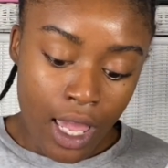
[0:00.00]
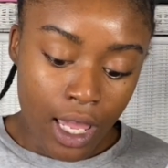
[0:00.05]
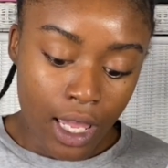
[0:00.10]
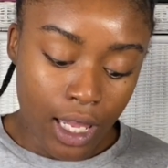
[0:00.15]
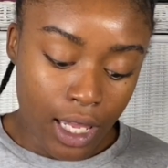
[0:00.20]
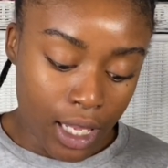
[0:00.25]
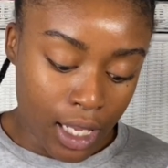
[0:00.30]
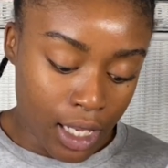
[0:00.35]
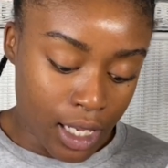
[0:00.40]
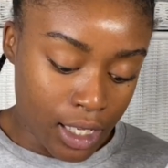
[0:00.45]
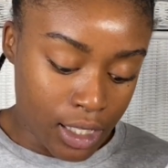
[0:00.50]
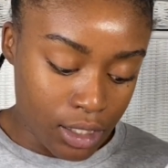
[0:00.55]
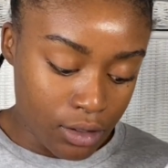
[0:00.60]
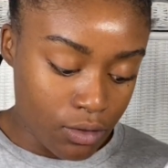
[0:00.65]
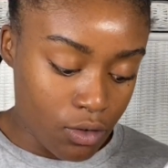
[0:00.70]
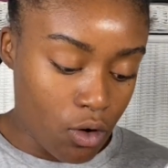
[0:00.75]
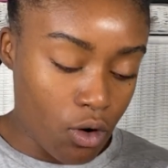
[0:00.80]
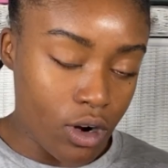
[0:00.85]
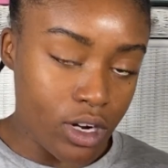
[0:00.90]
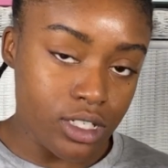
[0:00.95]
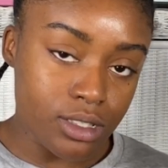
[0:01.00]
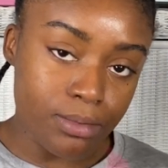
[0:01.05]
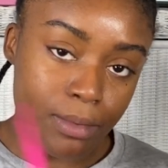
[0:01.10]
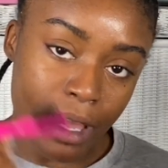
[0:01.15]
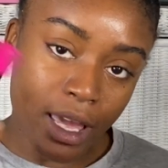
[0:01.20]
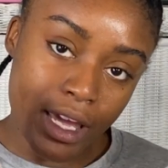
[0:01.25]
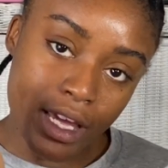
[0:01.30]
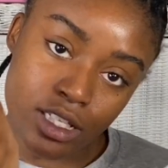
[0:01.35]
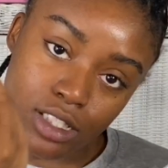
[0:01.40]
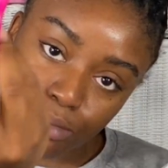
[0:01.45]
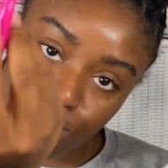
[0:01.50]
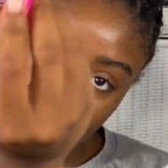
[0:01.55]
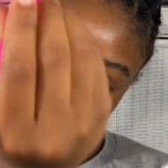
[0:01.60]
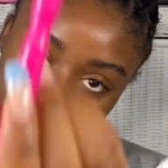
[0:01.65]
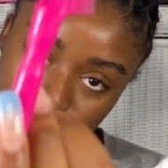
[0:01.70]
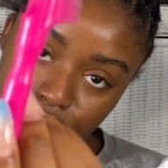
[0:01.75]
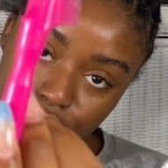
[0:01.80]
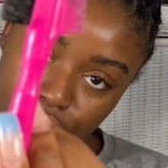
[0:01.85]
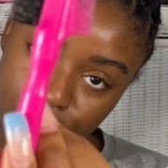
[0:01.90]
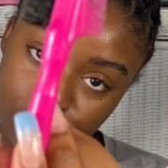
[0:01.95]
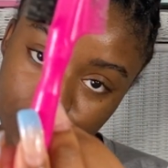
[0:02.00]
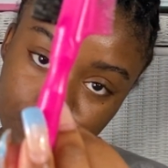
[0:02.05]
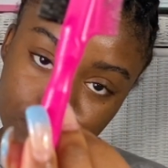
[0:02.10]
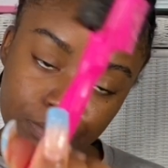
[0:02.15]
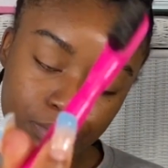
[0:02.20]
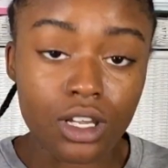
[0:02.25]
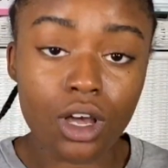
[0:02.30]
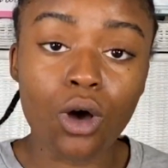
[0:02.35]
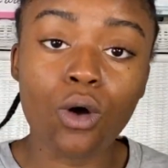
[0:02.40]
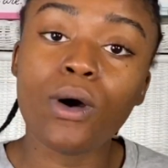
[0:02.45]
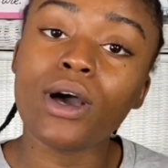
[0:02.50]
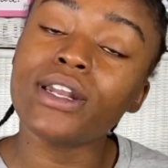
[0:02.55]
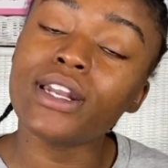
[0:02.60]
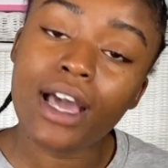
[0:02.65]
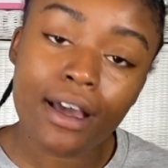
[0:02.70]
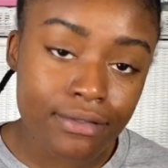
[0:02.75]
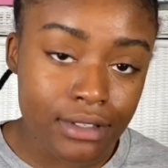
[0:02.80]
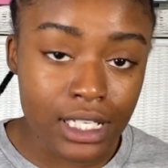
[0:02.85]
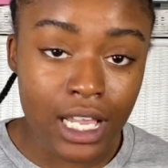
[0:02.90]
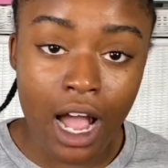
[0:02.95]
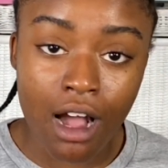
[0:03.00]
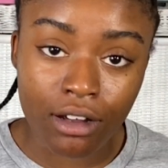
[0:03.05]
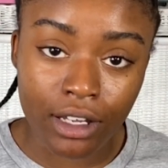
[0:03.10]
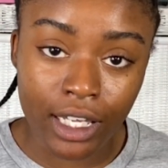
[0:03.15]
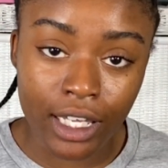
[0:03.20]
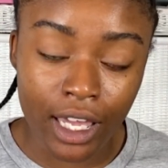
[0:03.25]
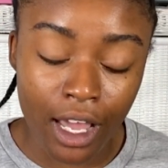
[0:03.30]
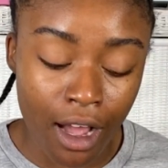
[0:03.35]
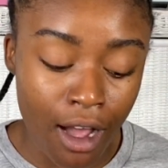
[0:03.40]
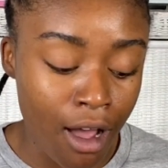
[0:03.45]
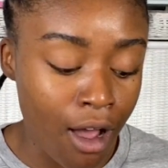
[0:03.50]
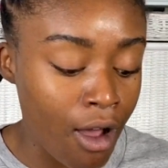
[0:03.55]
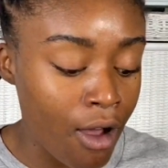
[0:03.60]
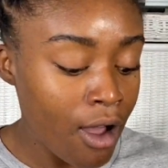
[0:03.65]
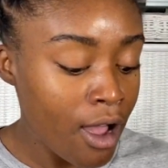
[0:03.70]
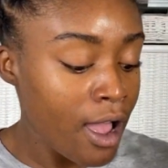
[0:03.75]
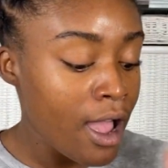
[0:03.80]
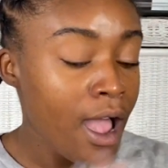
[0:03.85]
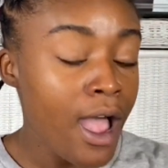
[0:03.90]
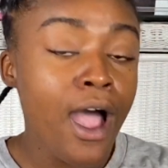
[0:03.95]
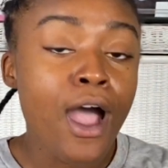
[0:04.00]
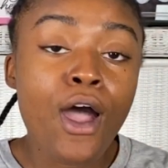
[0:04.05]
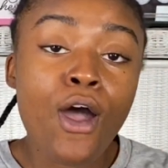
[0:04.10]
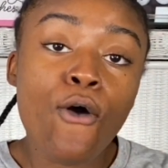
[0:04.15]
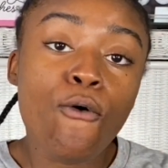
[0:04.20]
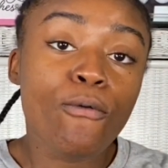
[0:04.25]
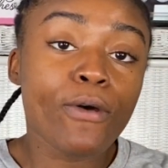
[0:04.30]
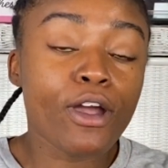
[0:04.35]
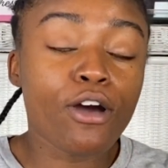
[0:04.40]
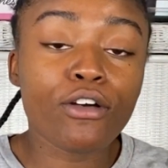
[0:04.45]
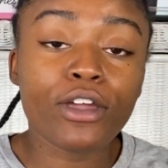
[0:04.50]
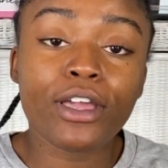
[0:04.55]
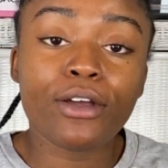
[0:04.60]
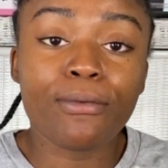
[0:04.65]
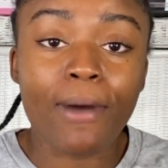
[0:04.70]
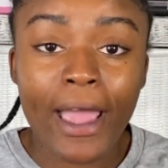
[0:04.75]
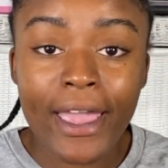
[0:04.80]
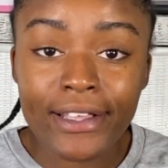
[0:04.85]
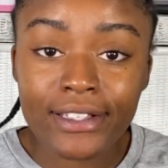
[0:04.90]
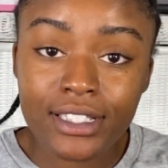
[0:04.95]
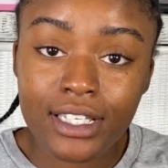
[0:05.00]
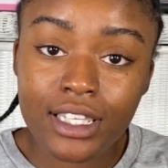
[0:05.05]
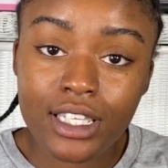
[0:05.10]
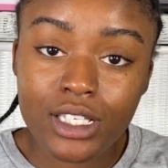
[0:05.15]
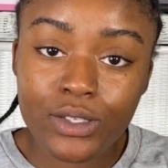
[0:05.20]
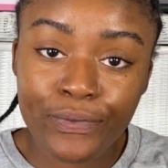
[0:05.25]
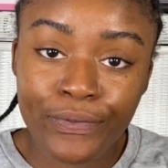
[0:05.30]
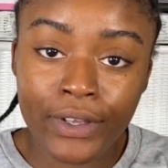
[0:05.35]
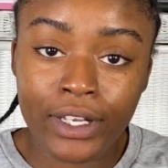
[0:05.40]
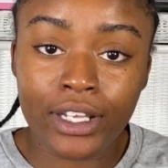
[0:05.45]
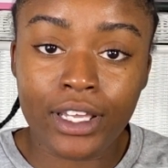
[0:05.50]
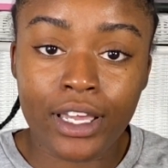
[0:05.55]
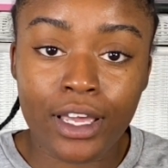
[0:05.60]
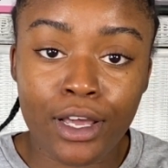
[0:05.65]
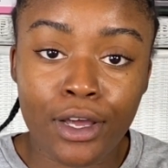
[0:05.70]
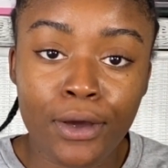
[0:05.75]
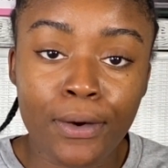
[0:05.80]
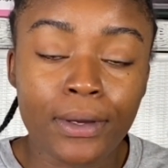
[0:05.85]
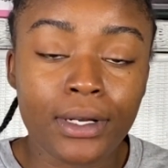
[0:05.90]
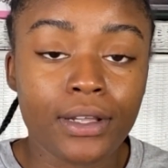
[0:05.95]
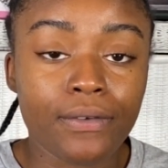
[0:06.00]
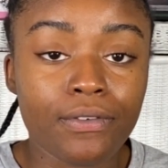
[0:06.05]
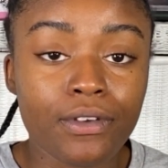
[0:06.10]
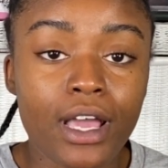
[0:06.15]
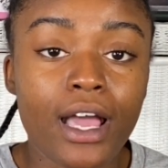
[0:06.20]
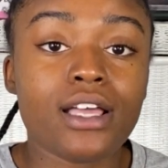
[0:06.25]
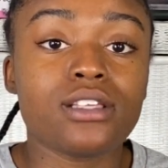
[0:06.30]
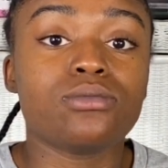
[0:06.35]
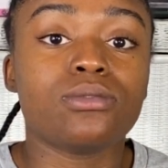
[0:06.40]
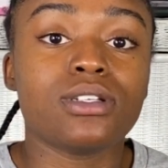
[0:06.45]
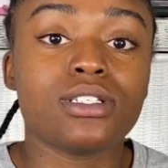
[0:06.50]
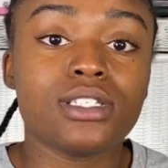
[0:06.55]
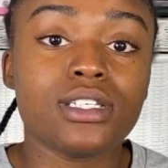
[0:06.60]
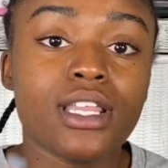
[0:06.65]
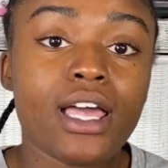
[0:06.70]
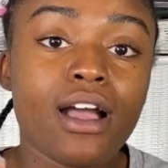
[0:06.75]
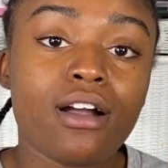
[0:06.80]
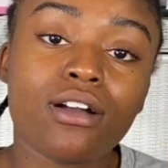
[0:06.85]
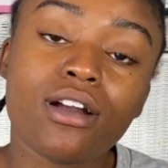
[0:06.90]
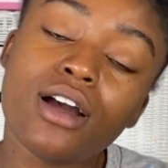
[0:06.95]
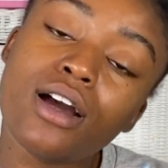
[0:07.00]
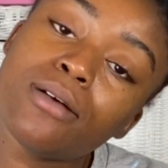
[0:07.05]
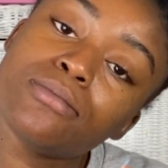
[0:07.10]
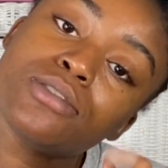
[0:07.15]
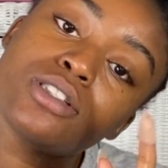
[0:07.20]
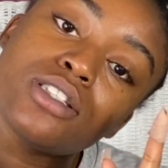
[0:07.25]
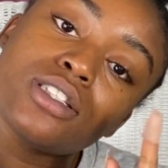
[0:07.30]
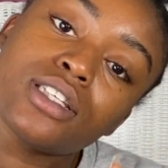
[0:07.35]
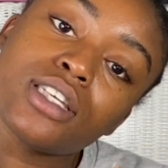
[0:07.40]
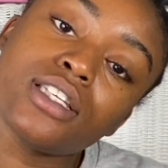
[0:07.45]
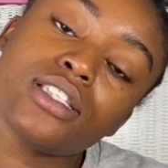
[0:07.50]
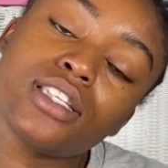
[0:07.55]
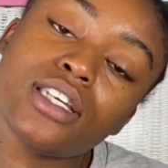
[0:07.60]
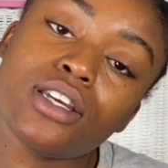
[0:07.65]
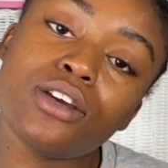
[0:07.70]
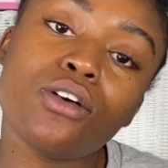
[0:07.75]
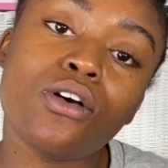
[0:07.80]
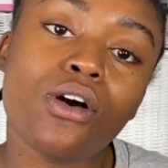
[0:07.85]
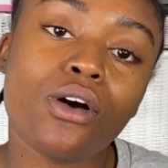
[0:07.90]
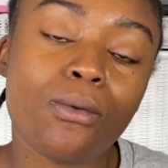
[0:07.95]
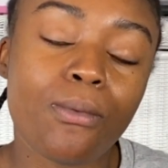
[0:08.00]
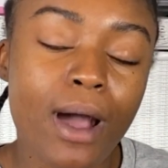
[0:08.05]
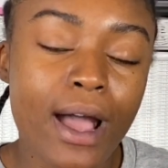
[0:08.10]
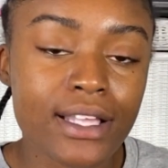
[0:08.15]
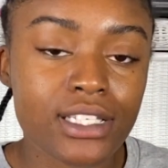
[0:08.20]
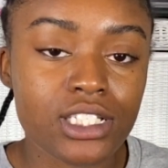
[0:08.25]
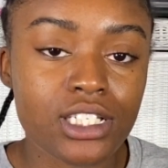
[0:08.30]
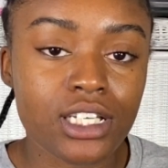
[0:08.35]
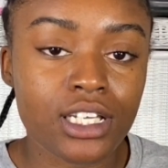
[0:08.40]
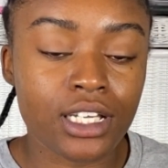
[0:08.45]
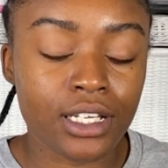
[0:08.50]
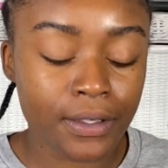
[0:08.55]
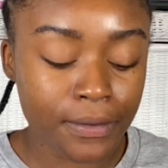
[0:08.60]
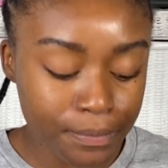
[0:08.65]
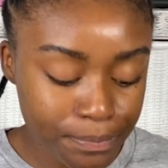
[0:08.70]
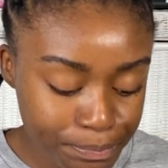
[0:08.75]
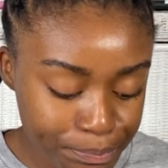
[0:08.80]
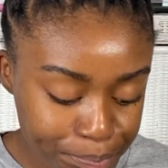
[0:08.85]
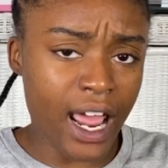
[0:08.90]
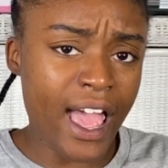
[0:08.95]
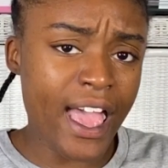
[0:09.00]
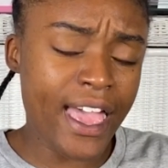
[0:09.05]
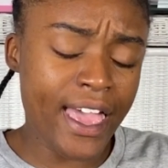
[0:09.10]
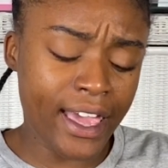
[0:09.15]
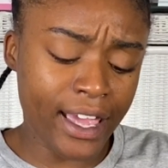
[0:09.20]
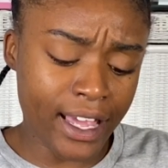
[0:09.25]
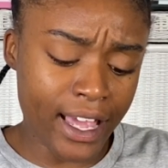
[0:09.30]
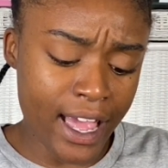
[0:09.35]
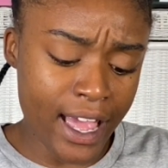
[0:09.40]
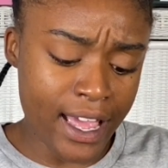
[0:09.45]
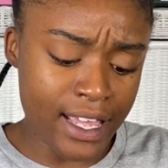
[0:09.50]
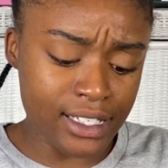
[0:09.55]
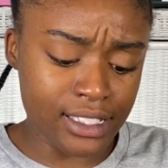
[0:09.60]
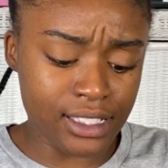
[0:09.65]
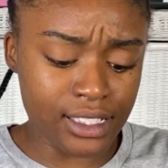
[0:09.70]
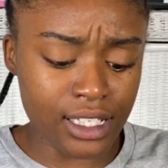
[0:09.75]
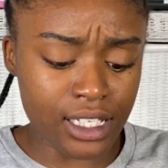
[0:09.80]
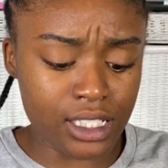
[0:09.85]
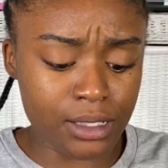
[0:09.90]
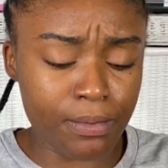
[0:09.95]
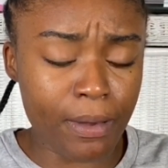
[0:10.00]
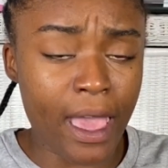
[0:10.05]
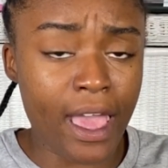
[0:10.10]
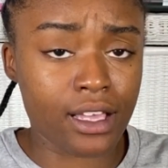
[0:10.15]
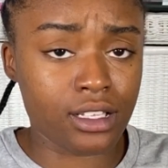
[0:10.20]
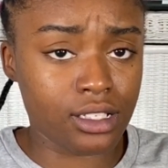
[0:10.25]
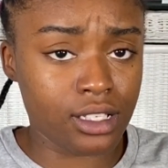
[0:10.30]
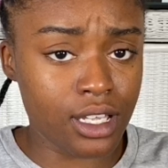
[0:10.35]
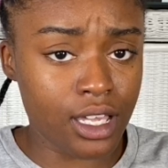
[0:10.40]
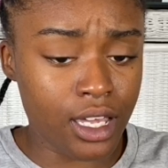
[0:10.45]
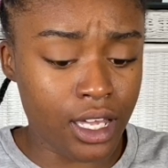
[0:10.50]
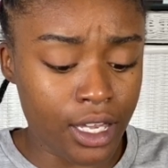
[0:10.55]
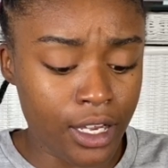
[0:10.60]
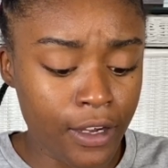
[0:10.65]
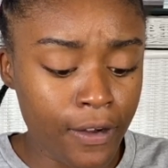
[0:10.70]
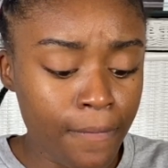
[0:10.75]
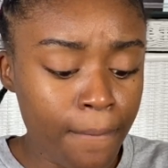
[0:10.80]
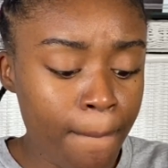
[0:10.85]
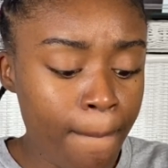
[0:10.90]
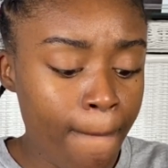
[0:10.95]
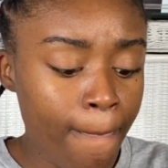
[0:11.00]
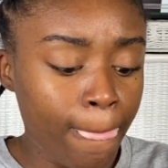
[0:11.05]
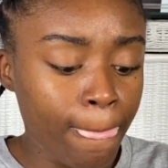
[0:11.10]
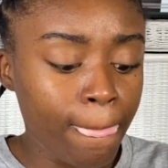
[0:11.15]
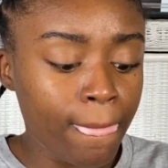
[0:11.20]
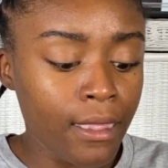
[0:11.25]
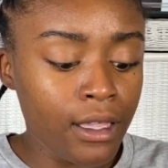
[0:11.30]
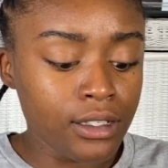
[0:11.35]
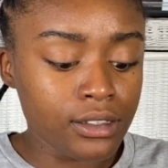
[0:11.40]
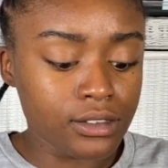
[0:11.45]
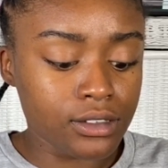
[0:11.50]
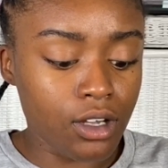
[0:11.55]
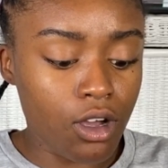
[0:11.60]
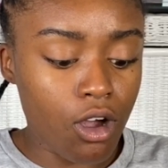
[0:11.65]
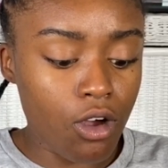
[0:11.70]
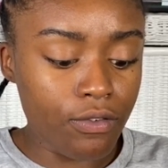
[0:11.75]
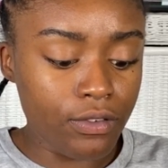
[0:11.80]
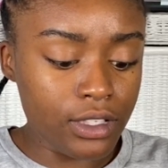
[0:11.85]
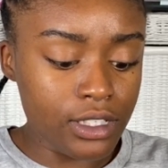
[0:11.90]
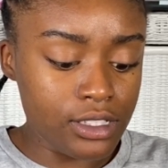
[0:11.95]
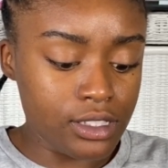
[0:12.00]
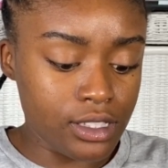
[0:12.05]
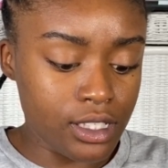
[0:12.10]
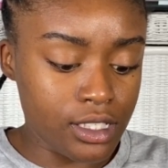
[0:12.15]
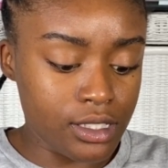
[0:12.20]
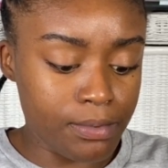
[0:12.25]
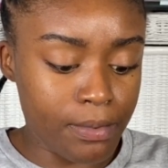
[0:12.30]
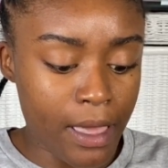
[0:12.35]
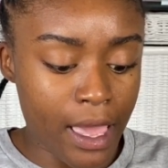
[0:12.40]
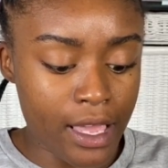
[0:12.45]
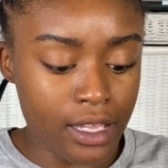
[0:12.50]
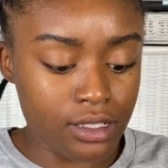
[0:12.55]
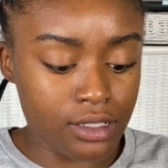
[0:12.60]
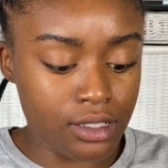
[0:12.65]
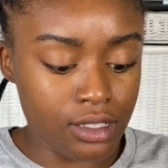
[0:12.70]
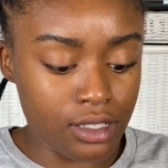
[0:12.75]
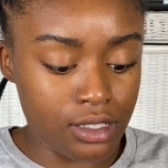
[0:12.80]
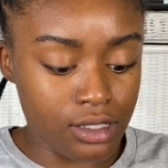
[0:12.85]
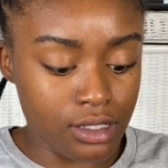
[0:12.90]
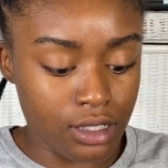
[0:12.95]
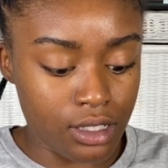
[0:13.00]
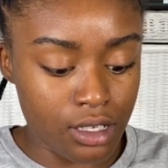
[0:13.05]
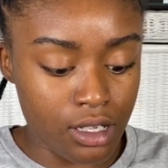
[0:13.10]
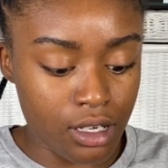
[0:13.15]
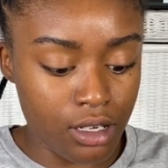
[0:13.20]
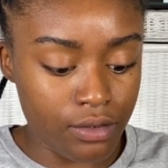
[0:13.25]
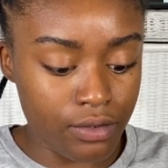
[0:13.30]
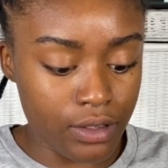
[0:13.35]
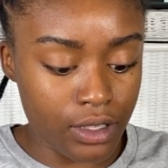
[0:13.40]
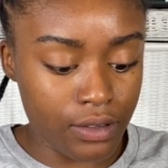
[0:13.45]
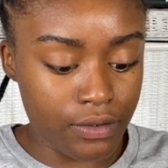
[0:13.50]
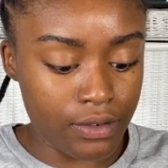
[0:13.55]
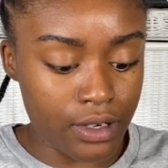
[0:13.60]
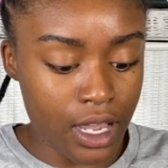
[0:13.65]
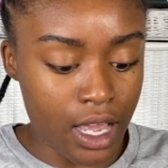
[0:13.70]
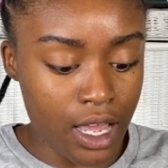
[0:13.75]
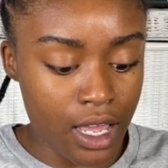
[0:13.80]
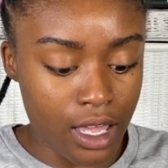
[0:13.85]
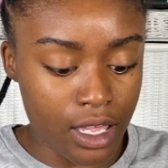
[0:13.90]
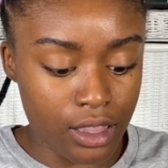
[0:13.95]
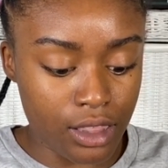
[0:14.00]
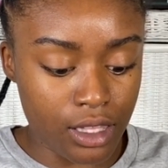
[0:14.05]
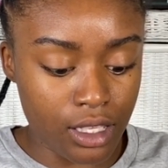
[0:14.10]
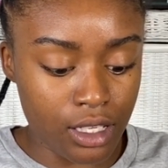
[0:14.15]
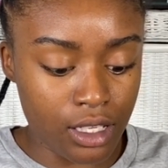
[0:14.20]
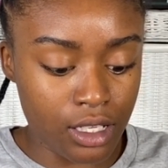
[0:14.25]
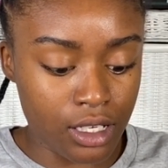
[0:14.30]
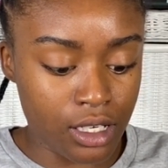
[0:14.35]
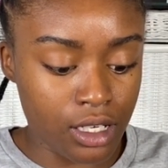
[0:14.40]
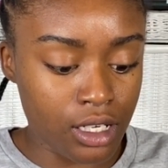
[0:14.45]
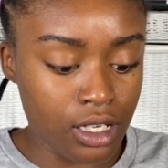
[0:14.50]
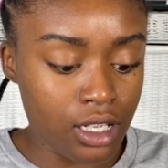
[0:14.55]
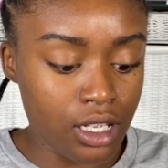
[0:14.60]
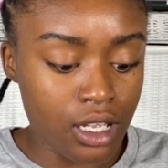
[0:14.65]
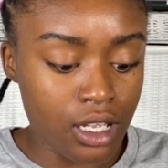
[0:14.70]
and of course my edge brush. So enough talking, y'all. We're gonna get right into this video, and if you guys want to see the outcome, just continue on watching. I had got 6 packs of hair, so hopefully 6 packs is enough. If not, then